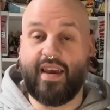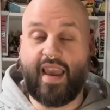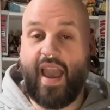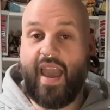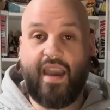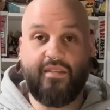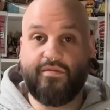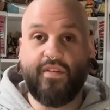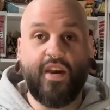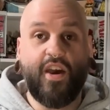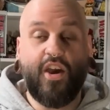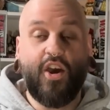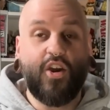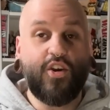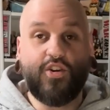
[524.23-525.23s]
Like, I have
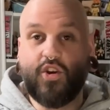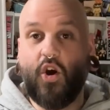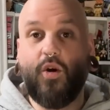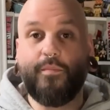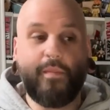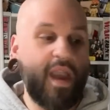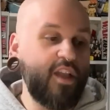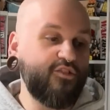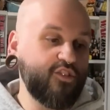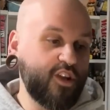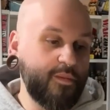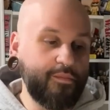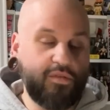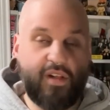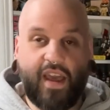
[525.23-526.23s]
no major
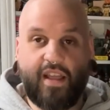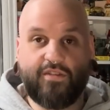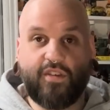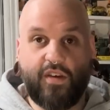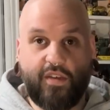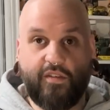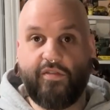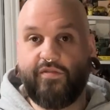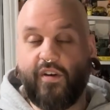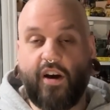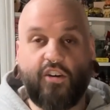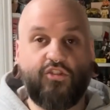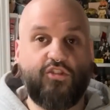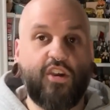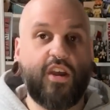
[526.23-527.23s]
complaints on the
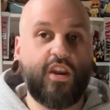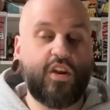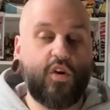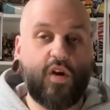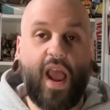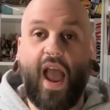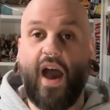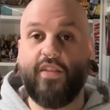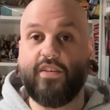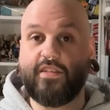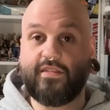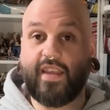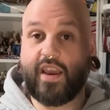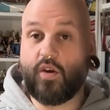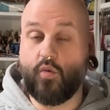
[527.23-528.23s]
function or how the
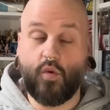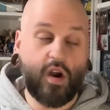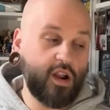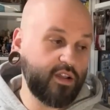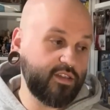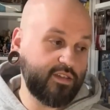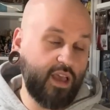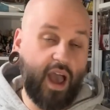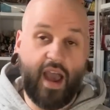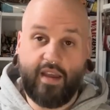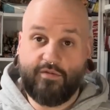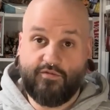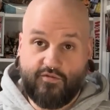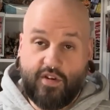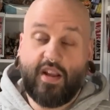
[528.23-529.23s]
stick works.
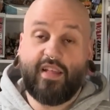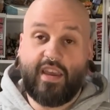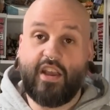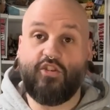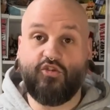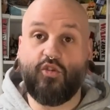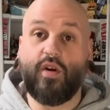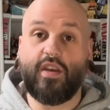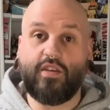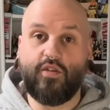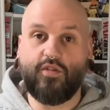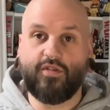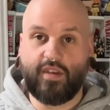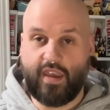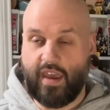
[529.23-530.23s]
I really enjoy
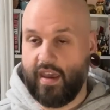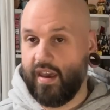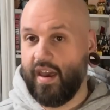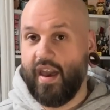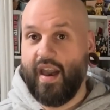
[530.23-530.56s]
using it.